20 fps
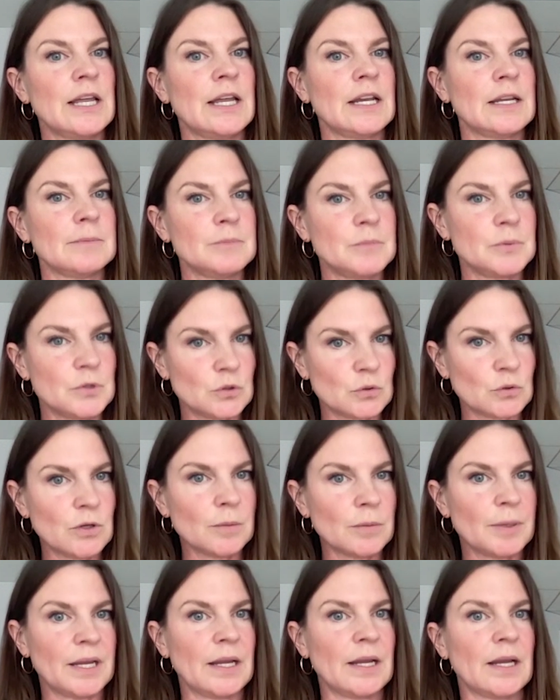and
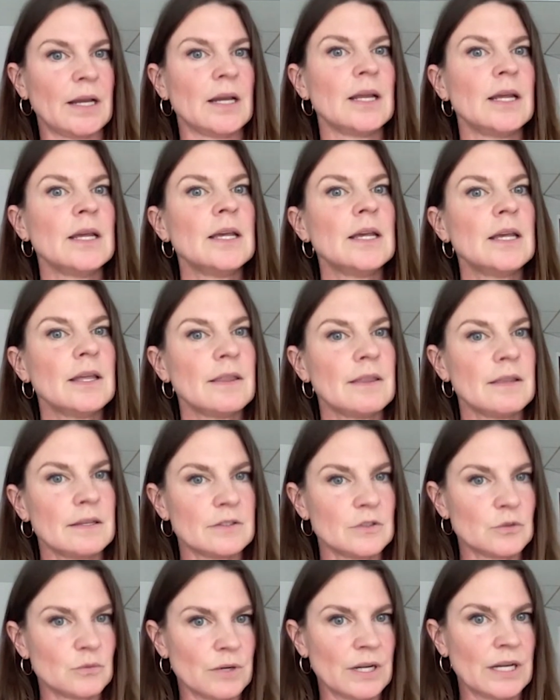absorbing
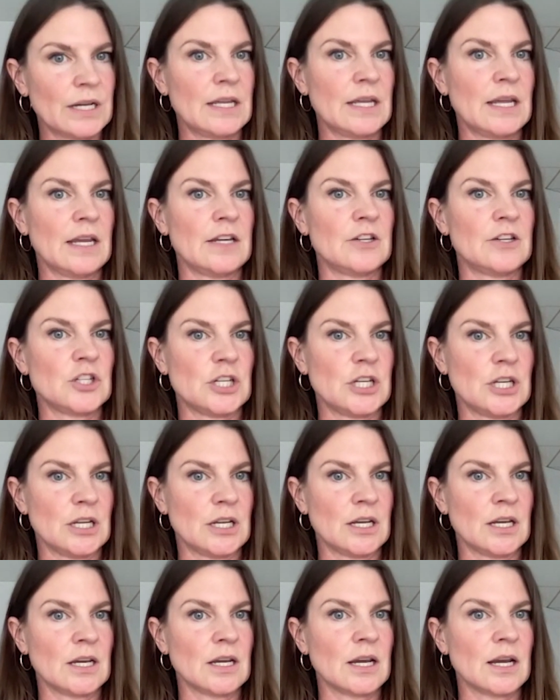this
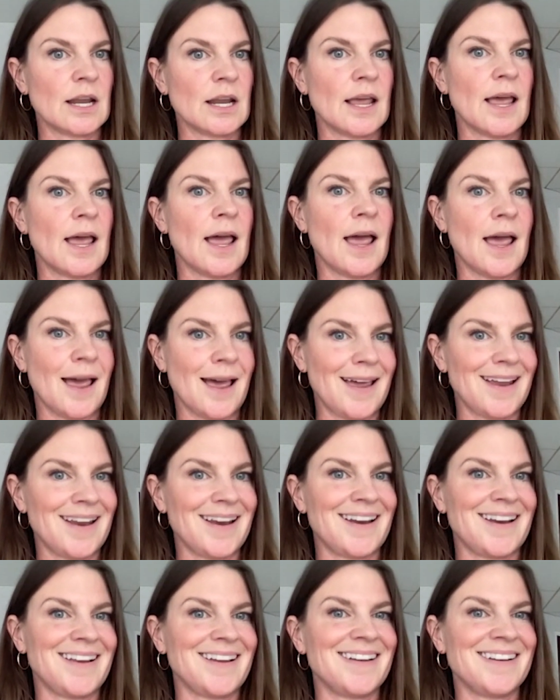radiation at
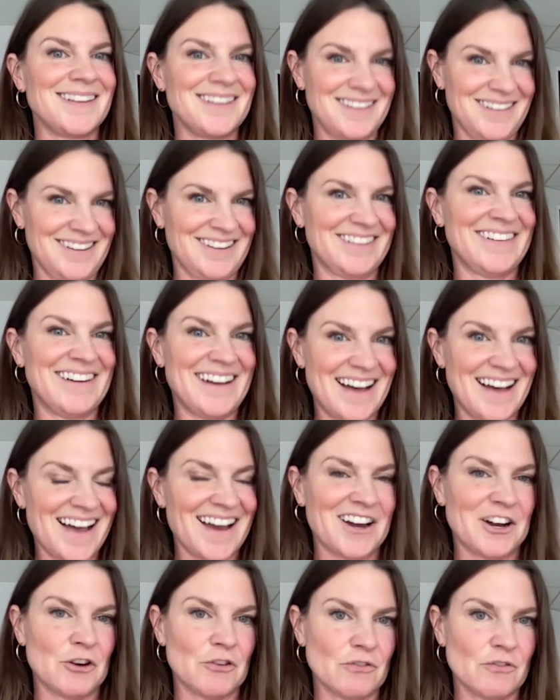you know a
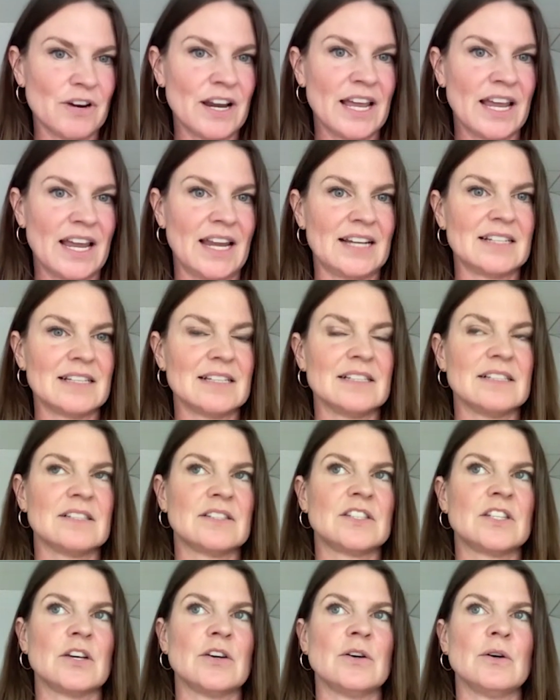higher rate
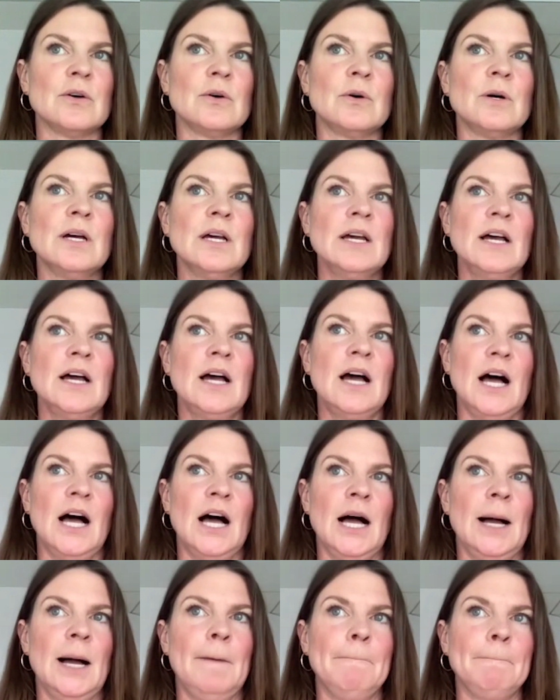so
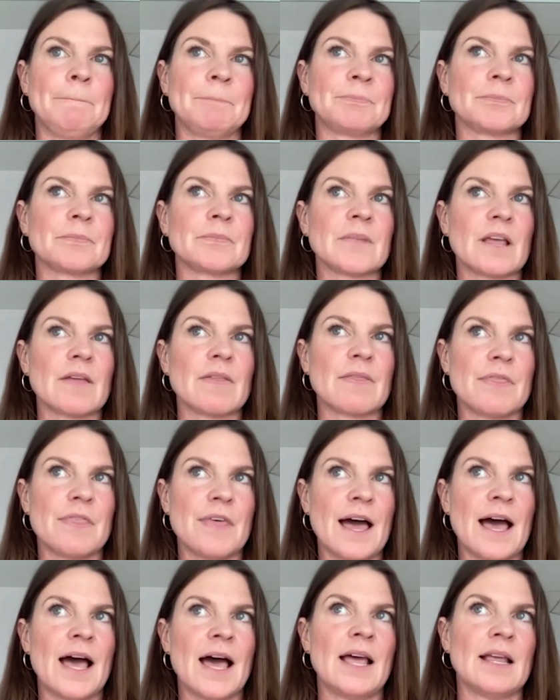um,
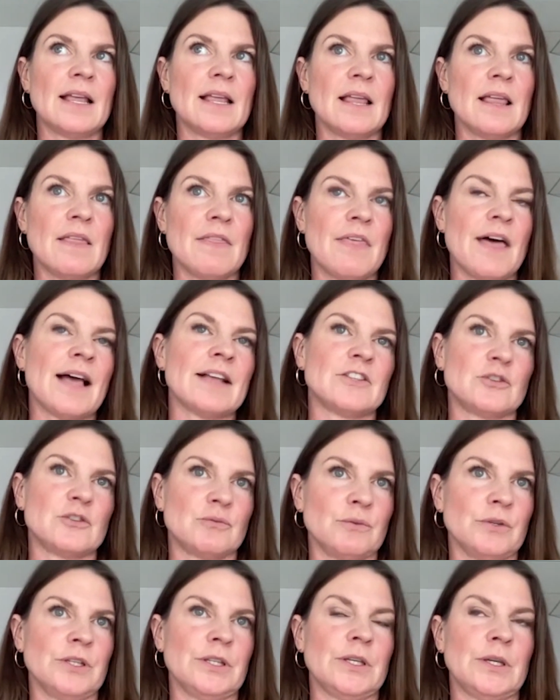that that's
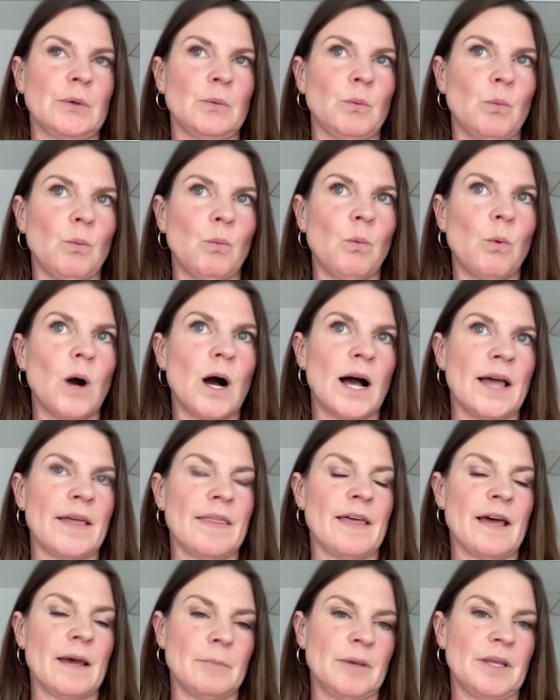really why
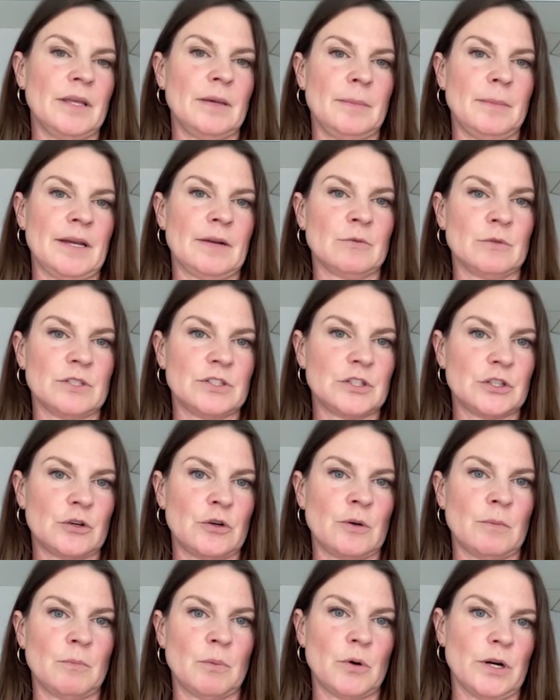that belly band was so
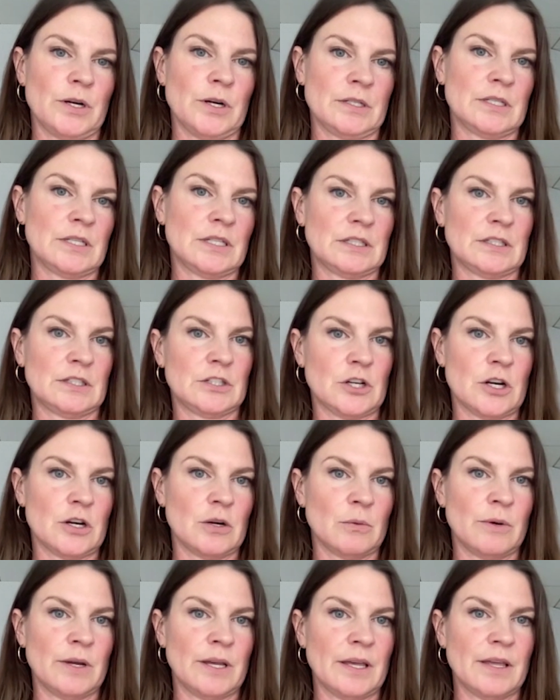important to start
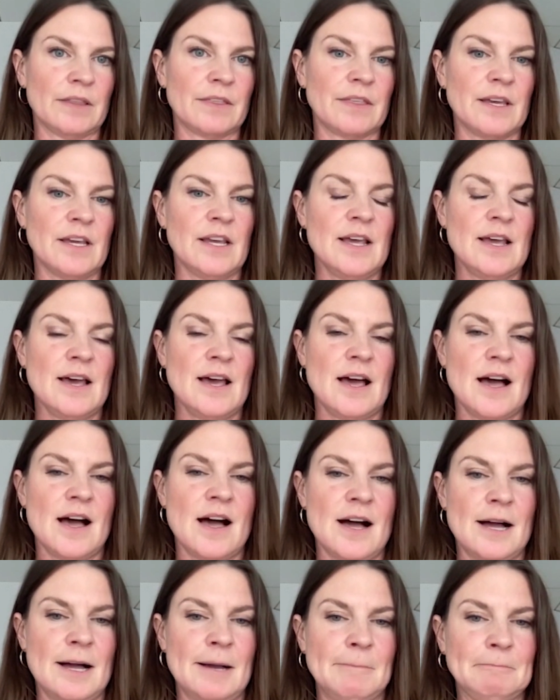with
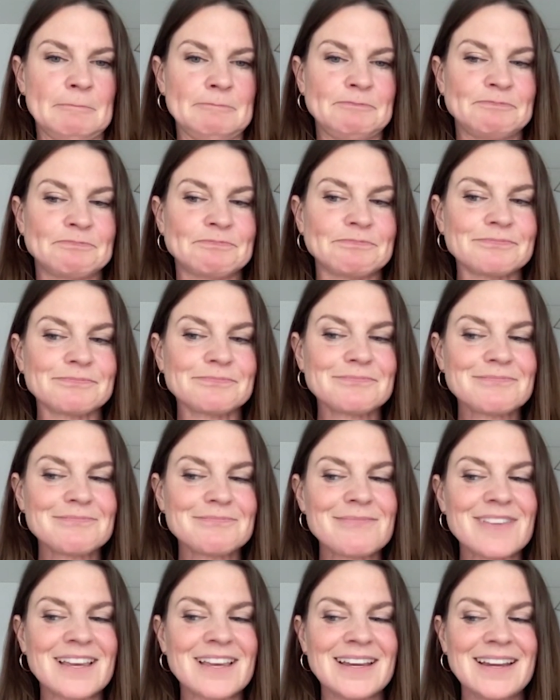um,
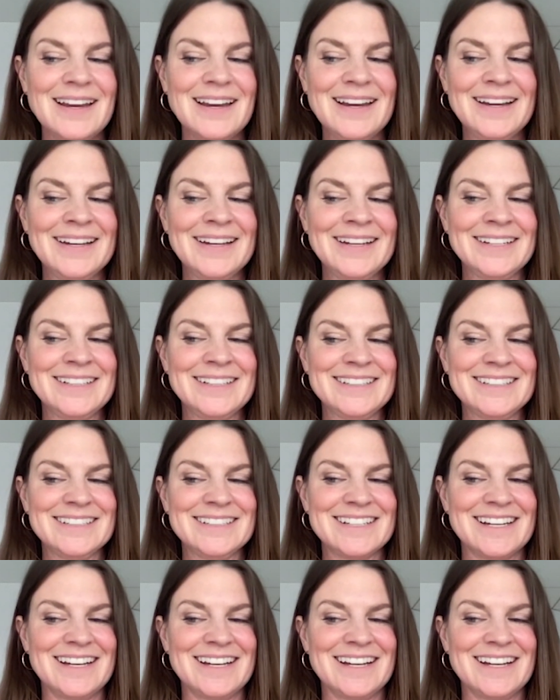and